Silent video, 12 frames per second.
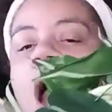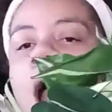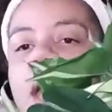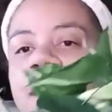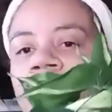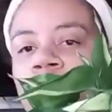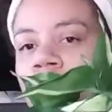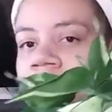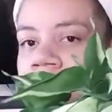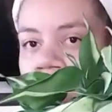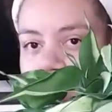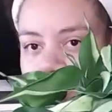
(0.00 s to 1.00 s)
It's three
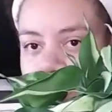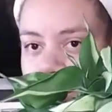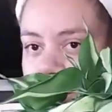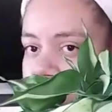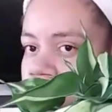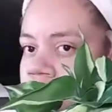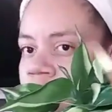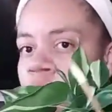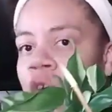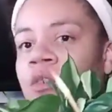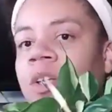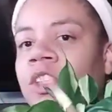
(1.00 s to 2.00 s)
names for this:
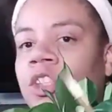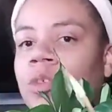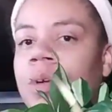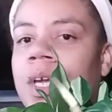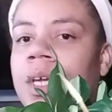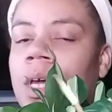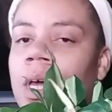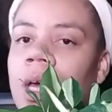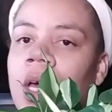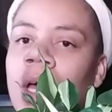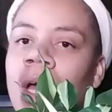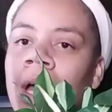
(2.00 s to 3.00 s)
silver streak,
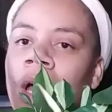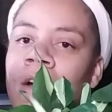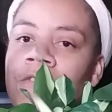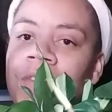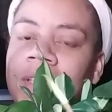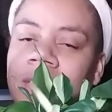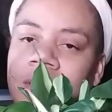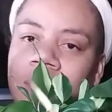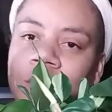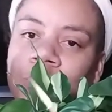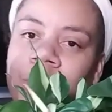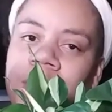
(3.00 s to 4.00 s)

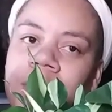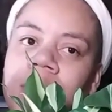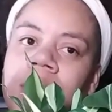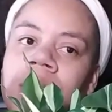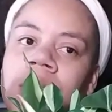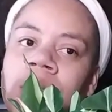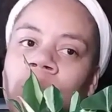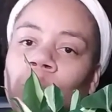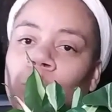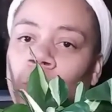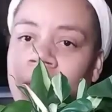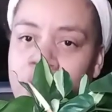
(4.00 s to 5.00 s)
philodendron
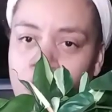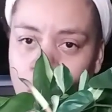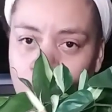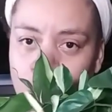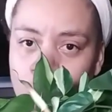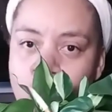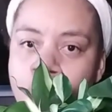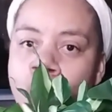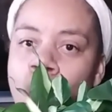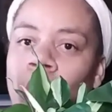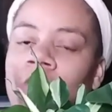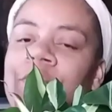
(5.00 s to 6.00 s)
Rio,
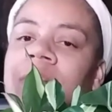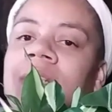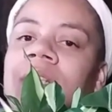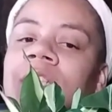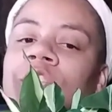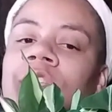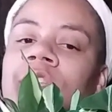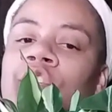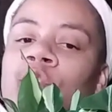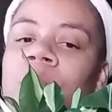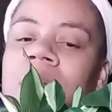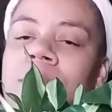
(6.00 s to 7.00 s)
or philodendron
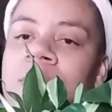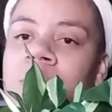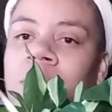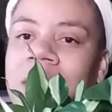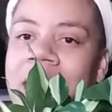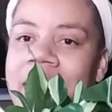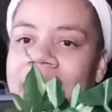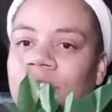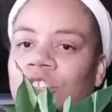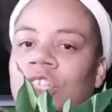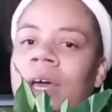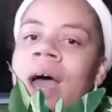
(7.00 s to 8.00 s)
cream
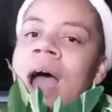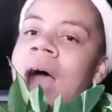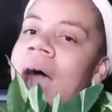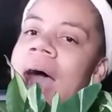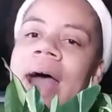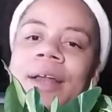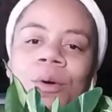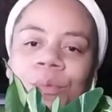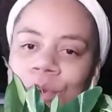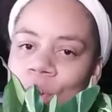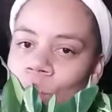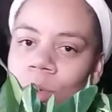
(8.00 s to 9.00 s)
splash. I don't
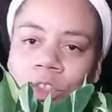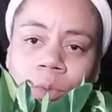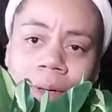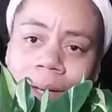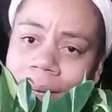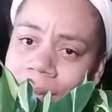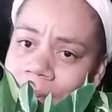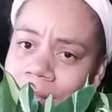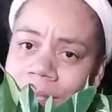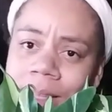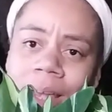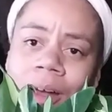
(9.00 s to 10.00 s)
know which one it is.
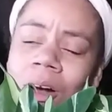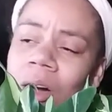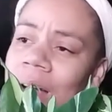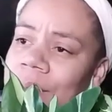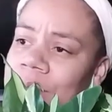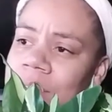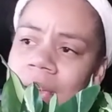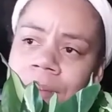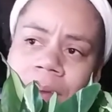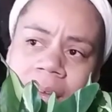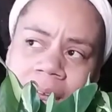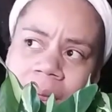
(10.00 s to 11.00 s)
They all have the same
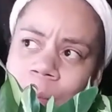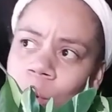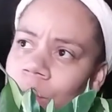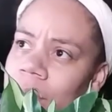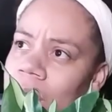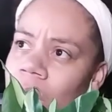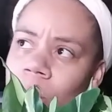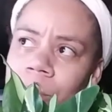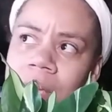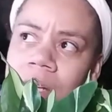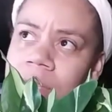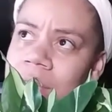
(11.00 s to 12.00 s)
name, or they all
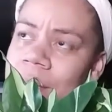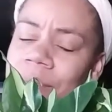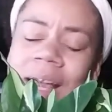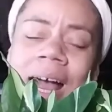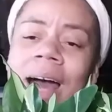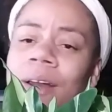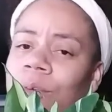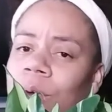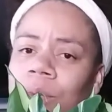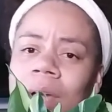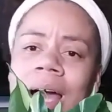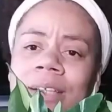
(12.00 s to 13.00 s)
mean the same thing. I don't know,
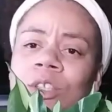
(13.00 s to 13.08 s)
you guys.